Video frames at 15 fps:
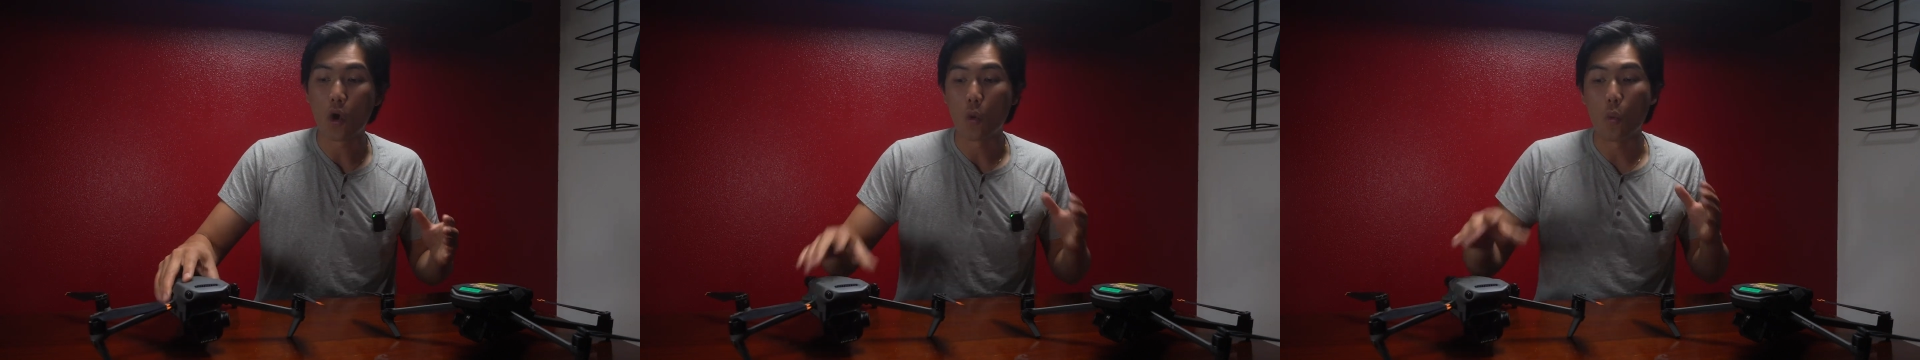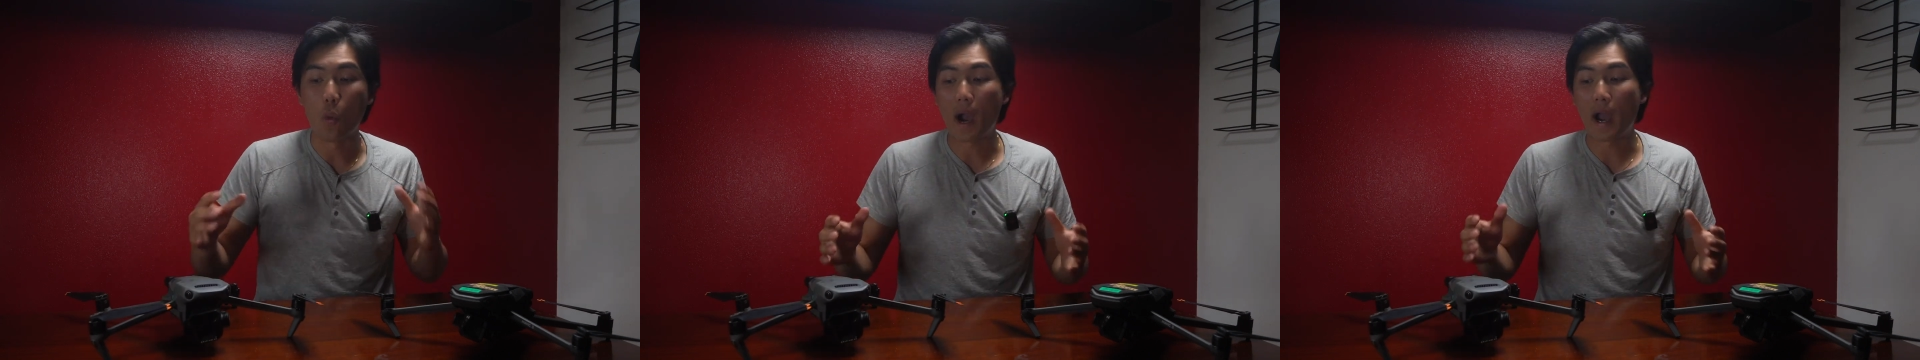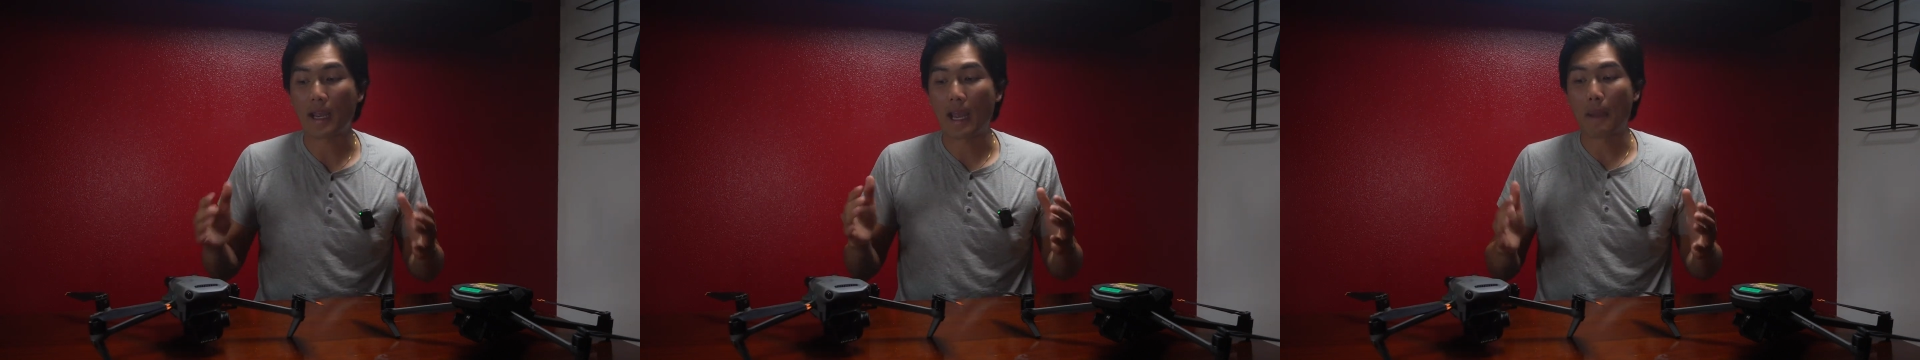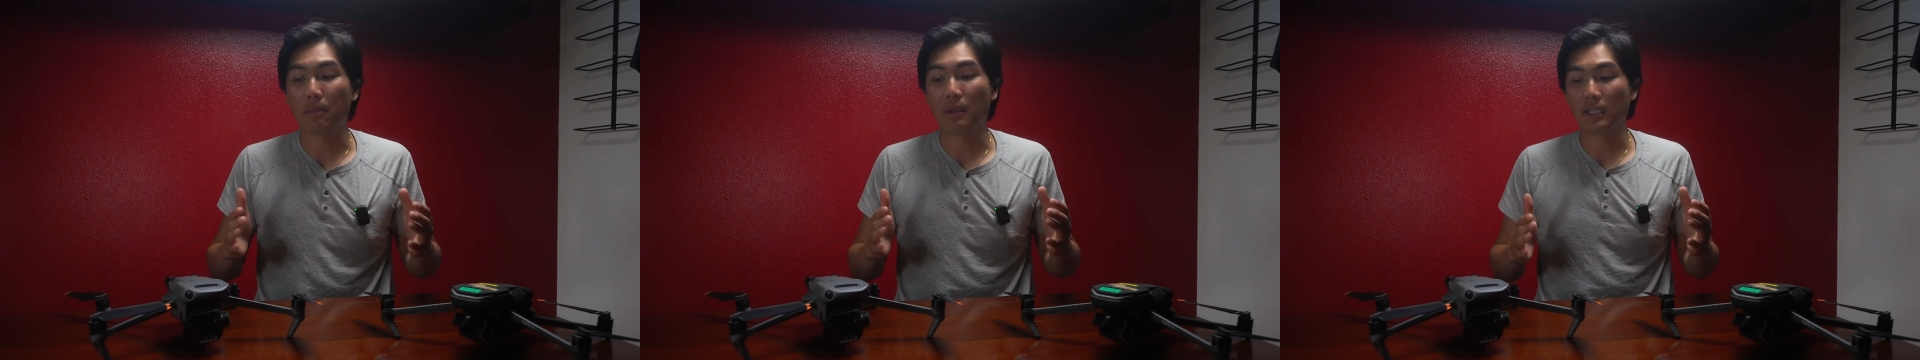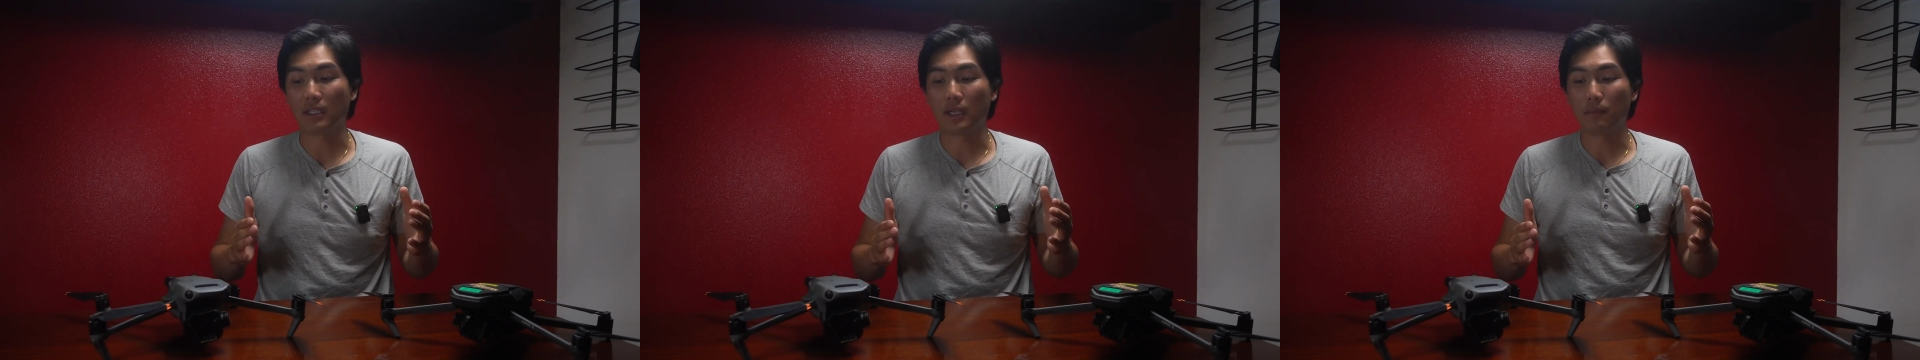why I
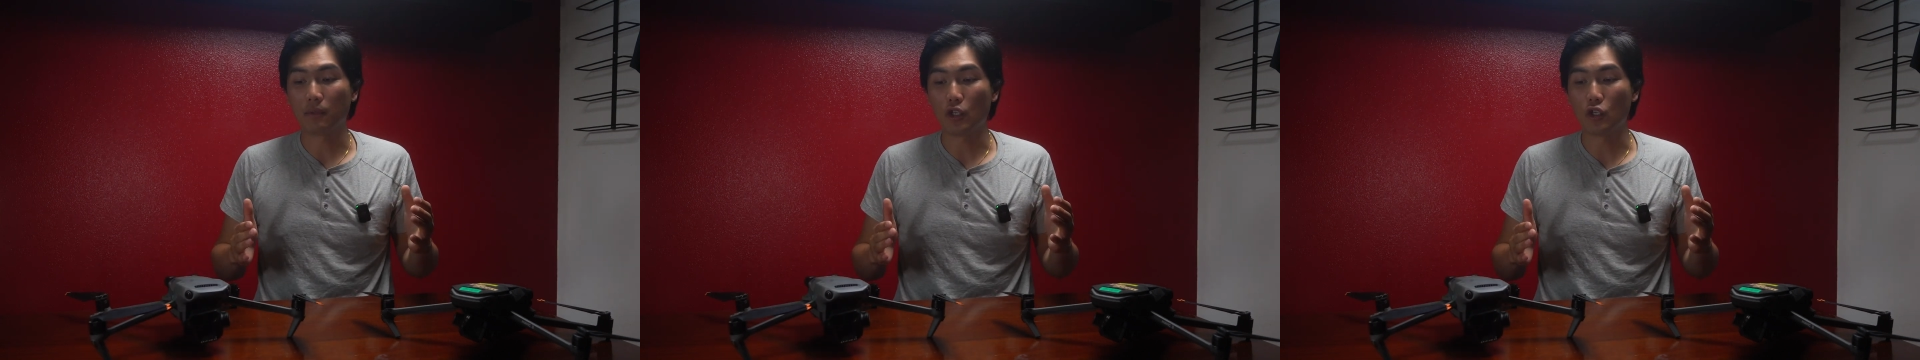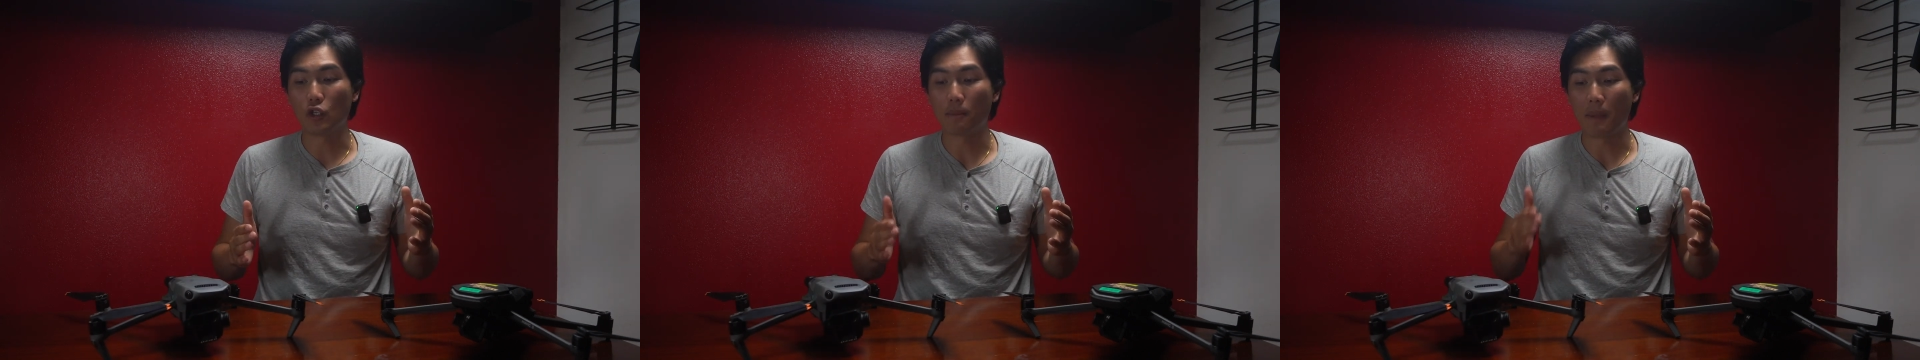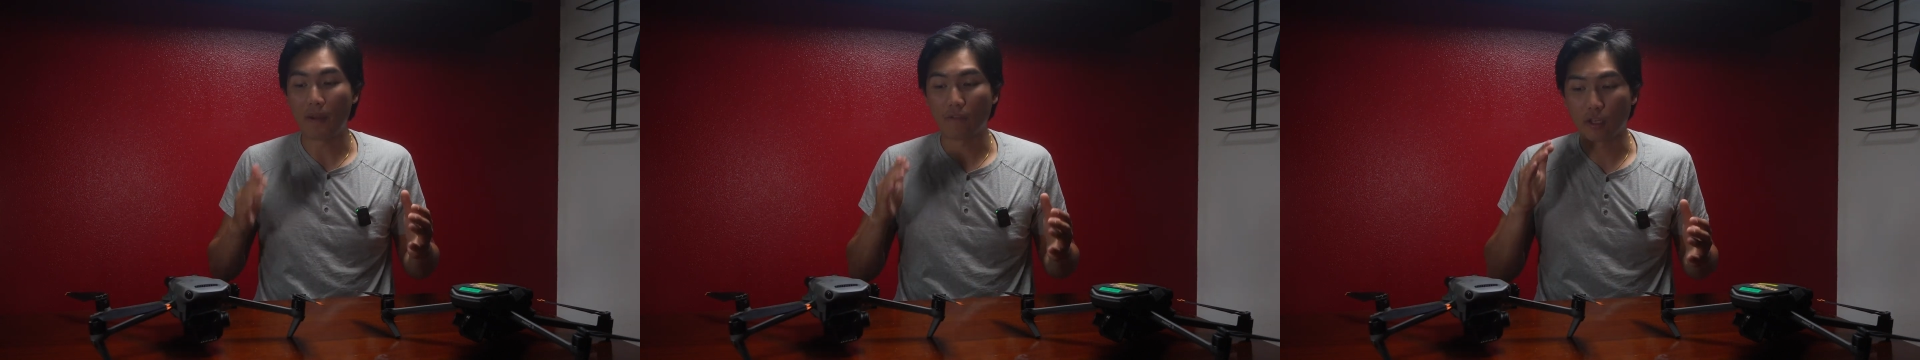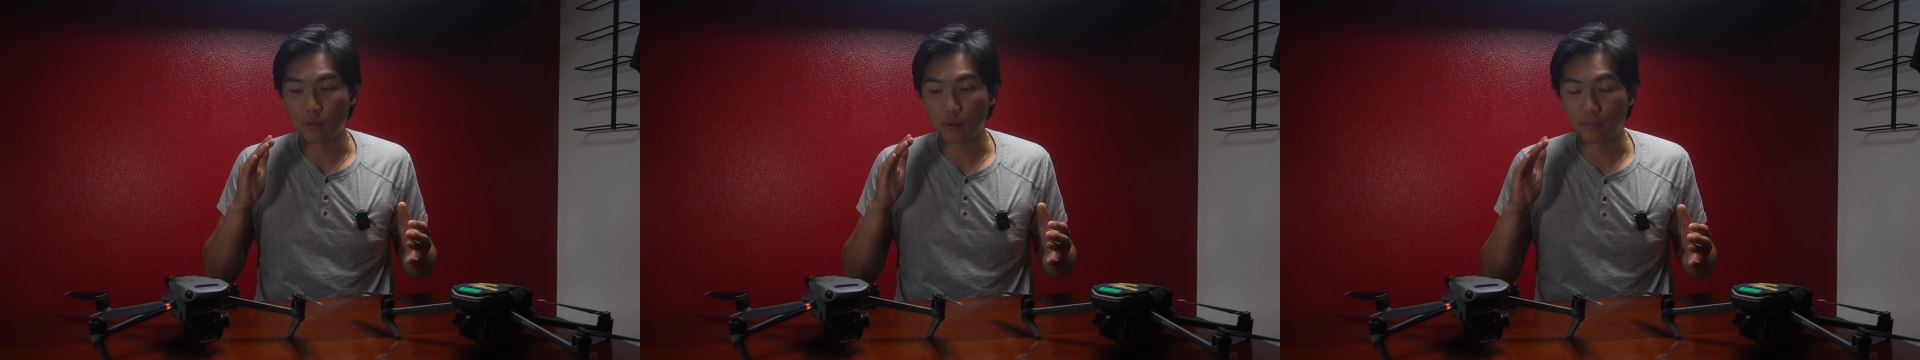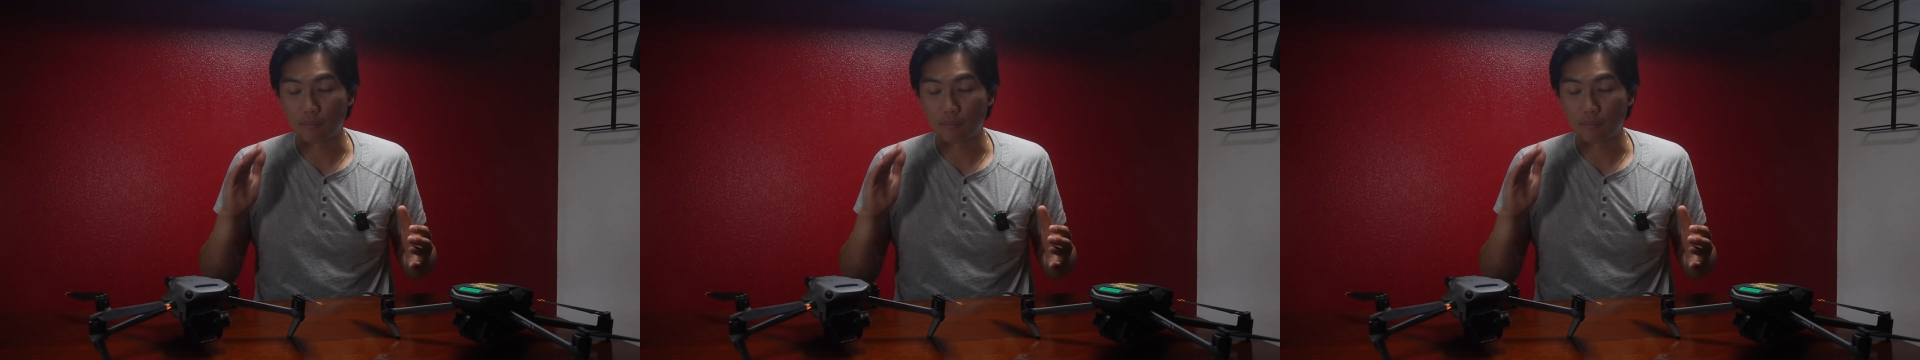picked up the new Mavic 3